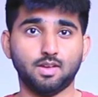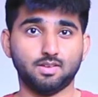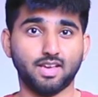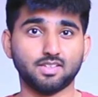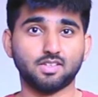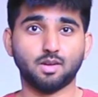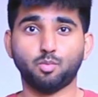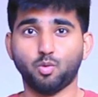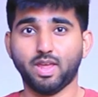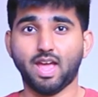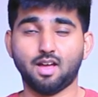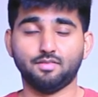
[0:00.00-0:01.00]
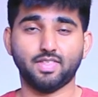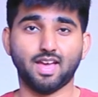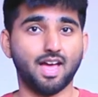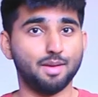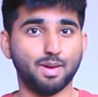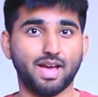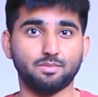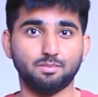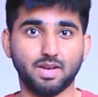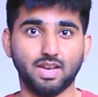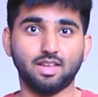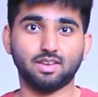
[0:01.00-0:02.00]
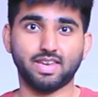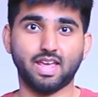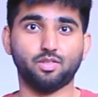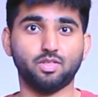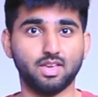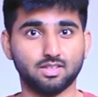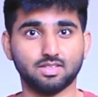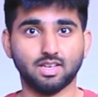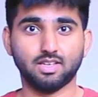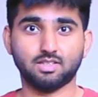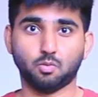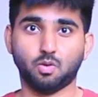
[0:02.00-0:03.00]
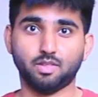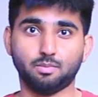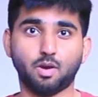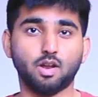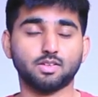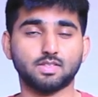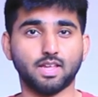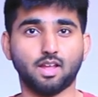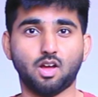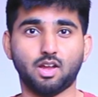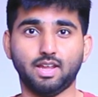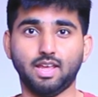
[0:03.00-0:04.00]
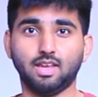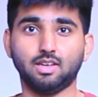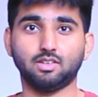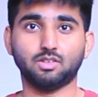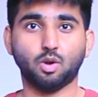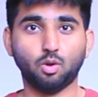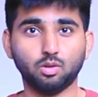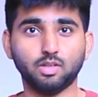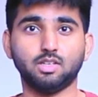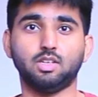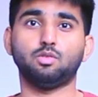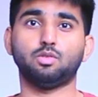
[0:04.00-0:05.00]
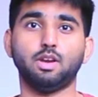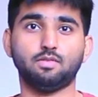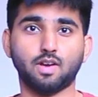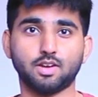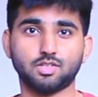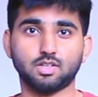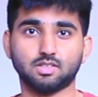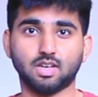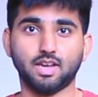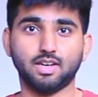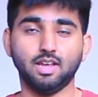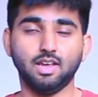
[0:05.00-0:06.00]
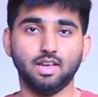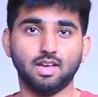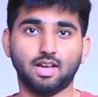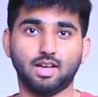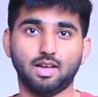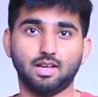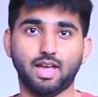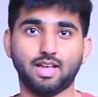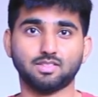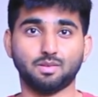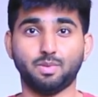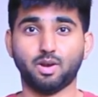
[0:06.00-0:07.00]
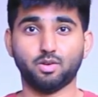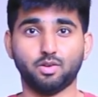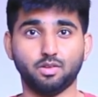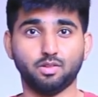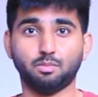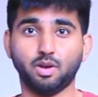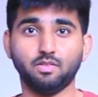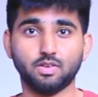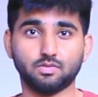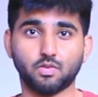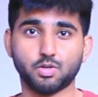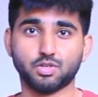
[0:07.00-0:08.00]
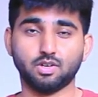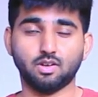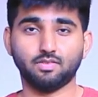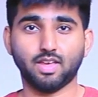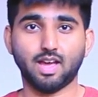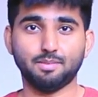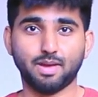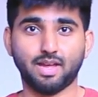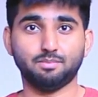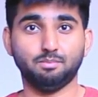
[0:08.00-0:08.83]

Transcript: Next up, we have the iPad mini. Now this is one of the products that got a totally new refresh design uh, as compared to the previous version of the iPad